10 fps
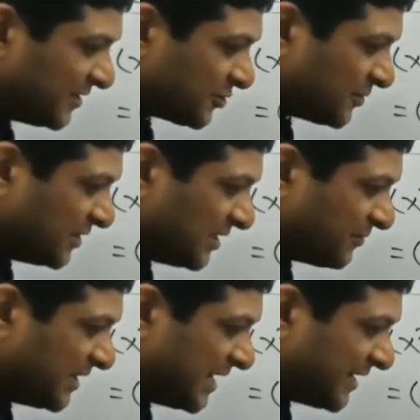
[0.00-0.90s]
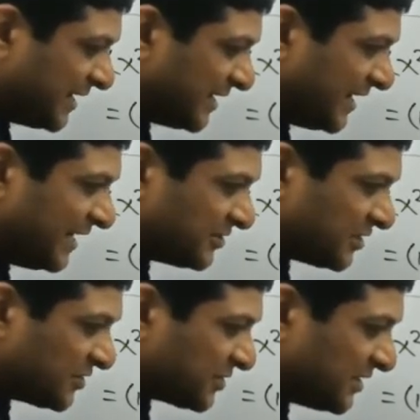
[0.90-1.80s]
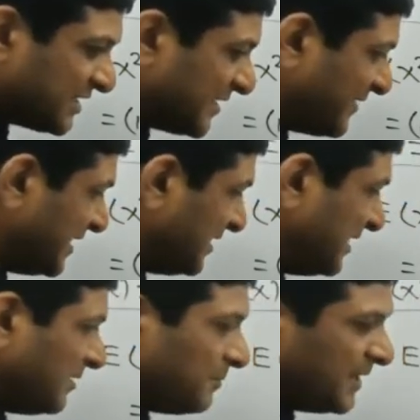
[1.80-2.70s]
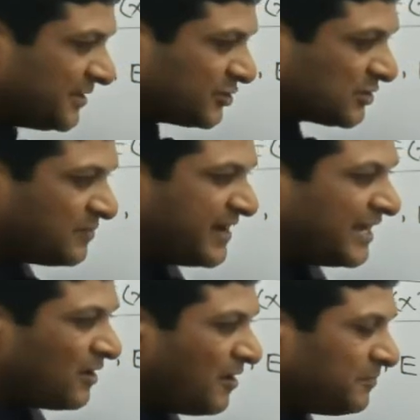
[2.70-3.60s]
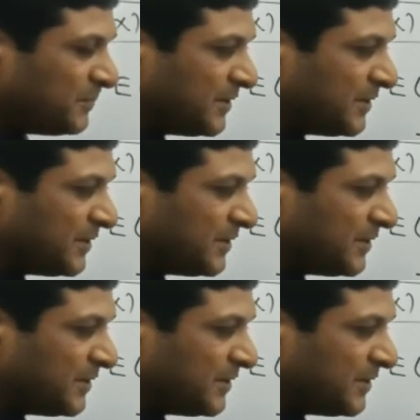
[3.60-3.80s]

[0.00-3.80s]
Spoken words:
So here we are getting 867 plus square of